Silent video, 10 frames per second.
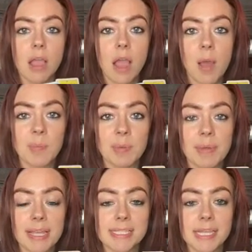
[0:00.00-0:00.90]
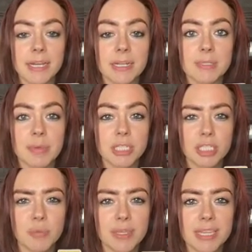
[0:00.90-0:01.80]
compromise here,
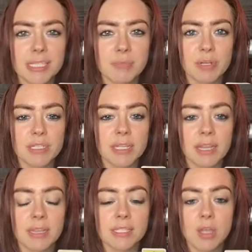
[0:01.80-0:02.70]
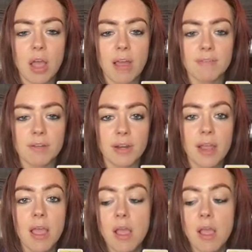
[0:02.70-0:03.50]
especially with this person and this offer.